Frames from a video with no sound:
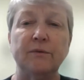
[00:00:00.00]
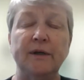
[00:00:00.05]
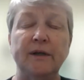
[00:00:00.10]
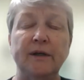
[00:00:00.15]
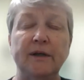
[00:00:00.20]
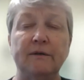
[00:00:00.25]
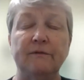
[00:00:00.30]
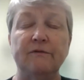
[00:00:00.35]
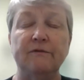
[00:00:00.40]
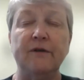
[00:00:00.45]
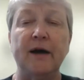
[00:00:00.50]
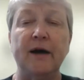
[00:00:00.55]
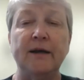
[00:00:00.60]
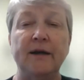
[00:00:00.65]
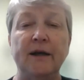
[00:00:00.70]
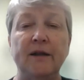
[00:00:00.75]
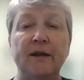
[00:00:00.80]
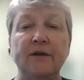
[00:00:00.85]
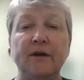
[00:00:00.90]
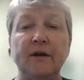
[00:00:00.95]
We didn't
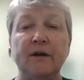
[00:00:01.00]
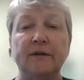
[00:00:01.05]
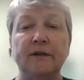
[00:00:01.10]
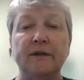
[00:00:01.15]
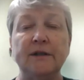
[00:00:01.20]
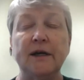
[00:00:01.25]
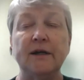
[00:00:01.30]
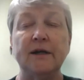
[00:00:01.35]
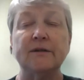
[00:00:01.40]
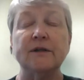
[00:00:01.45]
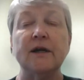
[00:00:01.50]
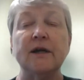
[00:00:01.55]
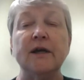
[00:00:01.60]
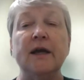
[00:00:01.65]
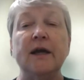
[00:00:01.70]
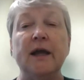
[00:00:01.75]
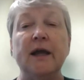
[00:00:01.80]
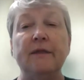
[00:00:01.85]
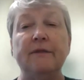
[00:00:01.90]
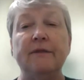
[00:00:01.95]
find anything on the test
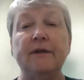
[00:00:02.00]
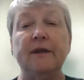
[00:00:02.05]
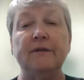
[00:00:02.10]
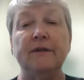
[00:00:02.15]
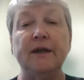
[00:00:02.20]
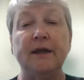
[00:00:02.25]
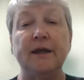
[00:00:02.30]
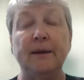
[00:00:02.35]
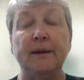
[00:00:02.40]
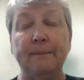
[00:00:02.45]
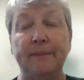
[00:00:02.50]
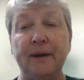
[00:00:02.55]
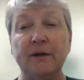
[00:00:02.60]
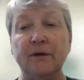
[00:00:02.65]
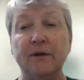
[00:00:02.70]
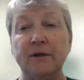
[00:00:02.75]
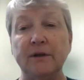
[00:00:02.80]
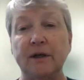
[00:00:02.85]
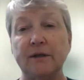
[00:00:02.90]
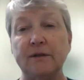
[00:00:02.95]
that they get
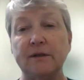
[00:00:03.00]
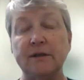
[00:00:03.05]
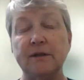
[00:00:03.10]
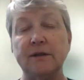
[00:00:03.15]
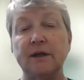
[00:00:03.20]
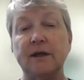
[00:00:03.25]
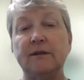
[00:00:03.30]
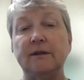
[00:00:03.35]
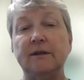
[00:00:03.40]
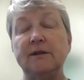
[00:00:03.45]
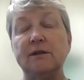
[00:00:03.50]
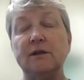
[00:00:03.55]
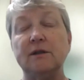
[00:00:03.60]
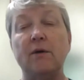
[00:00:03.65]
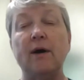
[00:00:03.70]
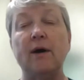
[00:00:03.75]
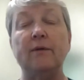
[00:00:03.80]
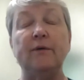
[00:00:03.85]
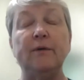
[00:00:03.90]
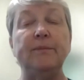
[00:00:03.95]
better on doxycycline.
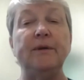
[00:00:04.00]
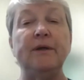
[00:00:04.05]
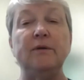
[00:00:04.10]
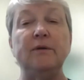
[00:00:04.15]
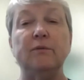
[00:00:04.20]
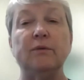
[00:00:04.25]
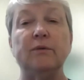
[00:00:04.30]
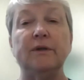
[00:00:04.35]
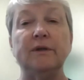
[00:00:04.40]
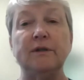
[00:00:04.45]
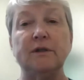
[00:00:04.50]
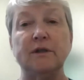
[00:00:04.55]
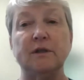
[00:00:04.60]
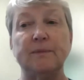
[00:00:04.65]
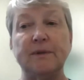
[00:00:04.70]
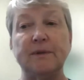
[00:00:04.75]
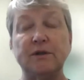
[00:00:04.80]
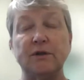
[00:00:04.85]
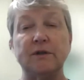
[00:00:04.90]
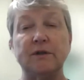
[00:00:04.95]
So I would be really
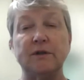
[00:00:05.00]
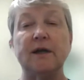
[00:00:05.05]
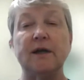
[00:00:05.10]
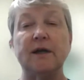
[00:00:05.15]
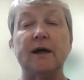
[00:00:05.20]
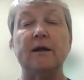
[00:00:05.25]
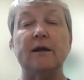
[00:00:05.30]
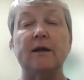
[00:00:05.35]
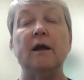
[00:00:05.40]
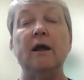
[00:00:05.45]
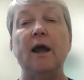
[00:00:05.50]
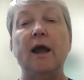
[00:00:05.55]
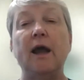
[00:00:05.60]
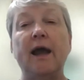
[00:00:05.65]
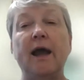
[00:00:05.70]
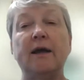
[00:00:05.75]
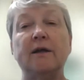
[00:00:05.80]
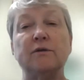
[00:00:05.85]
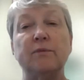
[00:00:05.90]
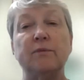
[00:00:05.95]
suspicious that
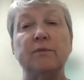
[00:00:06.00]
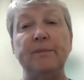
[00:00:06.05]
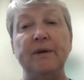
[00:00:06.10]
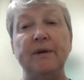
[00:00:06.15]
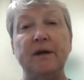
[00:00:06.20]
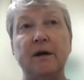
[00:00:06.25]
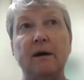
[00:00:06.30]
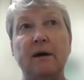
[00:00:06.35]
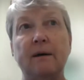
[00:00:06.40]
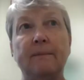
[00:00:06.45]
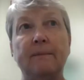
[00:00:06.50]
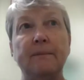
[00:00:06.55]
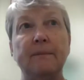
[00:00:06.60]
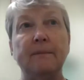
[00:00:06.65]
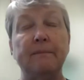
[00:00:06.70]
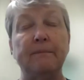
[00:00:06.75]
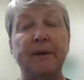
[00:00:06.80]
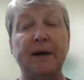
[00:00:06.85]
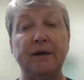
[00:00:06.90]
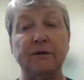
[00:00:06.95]
as we become
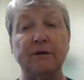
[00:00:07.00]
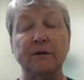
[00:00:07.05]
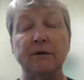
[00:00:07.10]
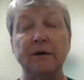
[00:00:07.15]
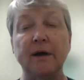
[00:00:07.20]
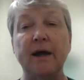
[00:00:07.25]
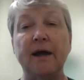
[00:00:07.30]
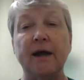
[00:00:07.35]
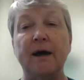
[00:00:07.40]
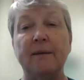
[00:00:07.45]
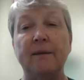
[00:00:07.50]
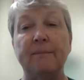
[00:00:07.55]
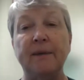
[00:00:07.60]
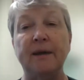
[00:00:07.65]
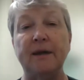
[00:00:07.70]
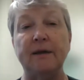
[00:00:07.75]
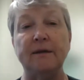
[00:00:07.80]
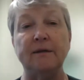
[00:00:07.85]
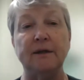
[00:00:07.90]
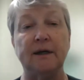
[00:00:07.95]
better at
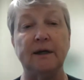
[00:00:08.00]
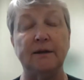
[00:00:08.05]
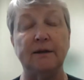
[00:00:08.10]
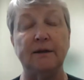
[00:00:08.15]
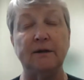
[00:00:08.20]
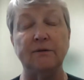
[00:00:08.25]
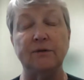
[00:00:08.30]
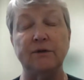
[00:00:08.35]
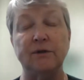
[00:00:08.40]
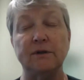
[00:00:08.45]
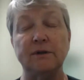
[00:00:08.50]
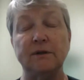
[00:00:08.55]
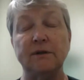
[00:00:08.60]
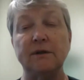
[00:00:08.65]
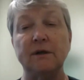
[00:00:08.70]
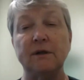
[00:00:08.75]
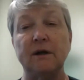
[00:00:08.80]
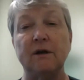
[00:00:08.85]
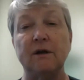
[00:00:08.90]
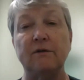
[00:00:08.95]
making
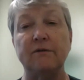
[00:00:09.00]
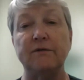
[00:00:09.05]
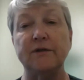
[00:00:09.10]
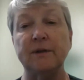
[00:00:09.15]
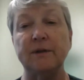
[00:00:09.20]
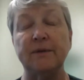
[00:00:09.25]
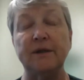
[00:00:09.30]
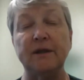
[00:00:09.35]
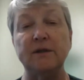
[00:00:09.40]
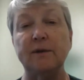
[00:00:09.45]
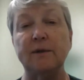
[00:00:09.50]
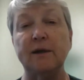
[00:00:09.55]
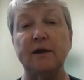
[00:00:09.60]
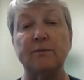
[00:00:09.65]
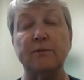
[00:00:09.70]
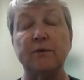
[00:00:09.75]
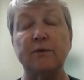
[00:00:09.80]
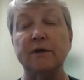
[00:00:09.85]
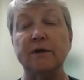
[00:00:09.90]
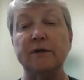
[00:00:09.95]
diagnosis of some of these
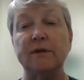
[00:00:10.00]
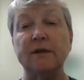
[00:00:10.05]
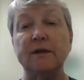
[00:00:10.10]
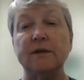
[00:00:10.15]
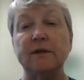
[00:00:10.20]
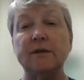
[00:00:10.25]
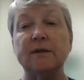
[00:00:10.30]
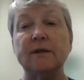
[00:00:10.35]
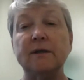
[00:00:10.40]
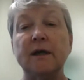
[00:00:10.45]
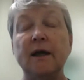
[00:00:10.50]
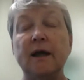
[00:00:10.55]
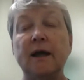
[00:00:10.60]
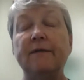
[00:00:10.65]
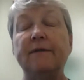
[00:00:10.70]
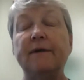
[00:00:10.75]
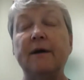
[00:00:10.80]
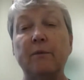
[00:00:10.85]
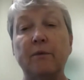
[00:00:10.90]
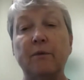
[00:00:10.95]
tick-borne diseases,
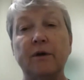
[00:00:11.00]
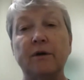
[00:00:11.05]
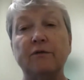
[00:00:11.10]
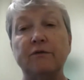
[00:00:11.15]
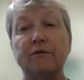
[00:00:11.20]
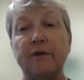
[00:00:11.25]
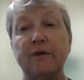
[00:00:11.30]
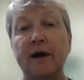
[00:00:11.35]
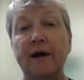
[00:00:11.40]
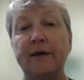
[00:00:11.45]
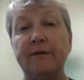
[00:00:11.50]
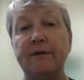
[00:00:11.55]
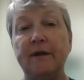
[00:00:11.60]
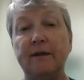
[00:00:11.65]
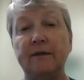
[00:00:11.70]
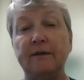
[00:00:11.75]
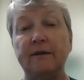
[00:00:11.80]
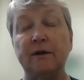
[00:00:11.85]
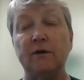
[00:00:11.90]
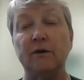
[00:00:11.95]
that we're going to find
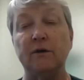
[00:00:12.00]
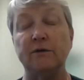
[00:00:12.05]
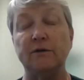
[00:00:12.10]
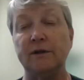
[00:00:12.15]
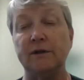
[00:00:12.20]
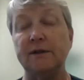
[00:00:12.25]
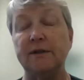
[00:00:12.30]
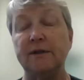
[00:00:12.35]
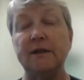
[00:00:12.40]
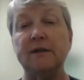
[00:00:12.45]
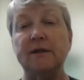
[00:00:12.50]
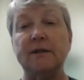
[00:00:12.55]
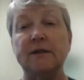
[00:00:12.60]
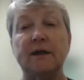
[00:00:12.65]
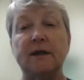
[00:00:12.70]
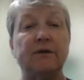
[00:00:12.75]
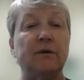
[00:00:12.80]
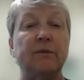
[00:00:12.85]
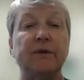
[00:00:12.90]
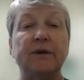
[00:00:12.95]
that there are diseases
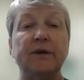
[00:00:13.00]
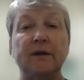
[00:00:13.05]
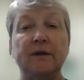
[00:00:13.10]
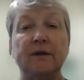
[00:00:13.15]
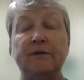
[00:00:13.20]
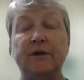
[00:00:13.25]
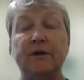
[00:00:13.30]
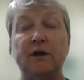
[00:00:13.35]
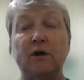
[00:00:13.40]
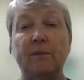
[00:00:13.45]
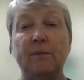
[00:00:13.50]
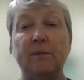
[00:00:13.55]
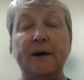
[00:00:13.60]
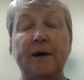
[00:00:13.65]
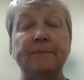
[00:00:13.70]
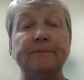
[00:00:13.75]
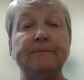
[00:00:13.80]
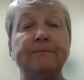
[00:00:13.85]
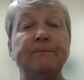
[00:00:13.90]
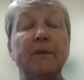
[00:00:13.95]
out there we didn't even know
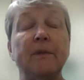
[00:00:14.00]
about.